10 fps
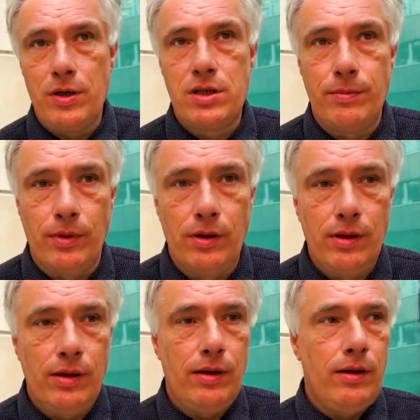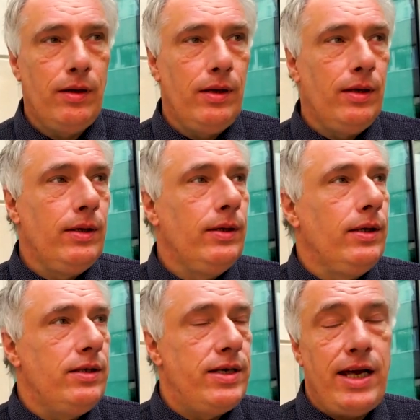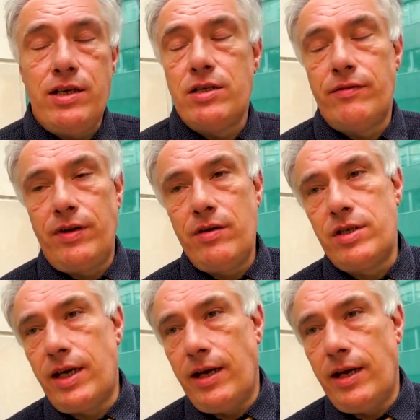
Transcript: possible dangers of using